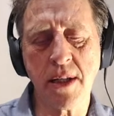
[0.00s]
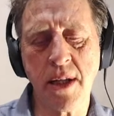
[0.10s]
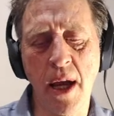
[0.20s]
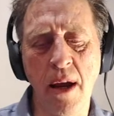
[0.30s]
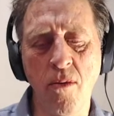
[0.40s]

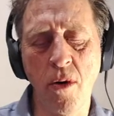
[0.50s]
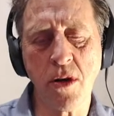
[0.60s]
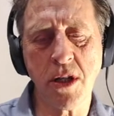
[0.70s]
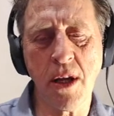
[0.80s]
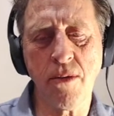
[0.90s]
and Rook
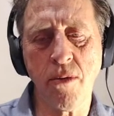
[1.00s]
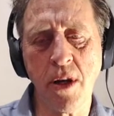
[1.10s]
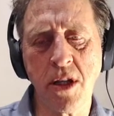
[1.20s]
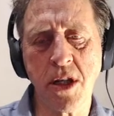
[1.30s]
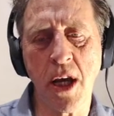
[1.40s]
g3
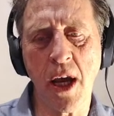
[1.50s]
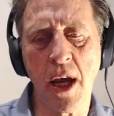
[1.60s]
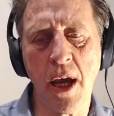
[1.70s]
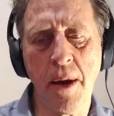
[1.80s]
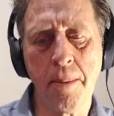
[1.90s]
check,
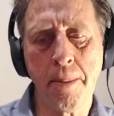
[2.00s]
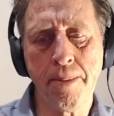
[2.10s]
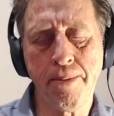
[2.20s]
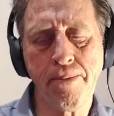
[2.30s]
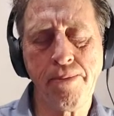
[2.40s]

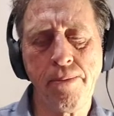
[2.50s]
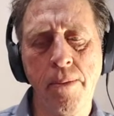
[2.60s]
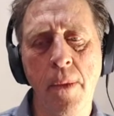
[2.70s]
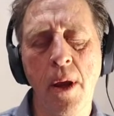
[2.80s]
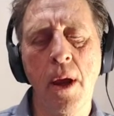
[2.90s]

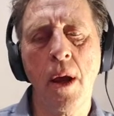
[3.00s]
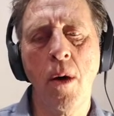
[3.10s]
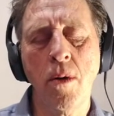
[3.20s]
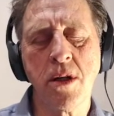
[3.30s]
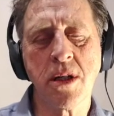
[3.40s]

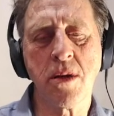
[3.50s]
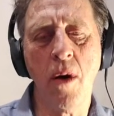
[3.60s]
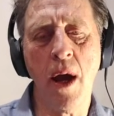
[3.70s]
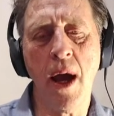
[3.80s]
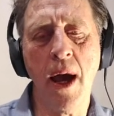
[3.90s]
which is
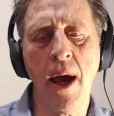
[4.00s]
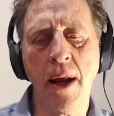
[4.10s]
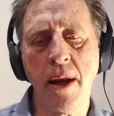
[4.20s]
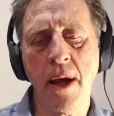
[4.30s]
quite hard.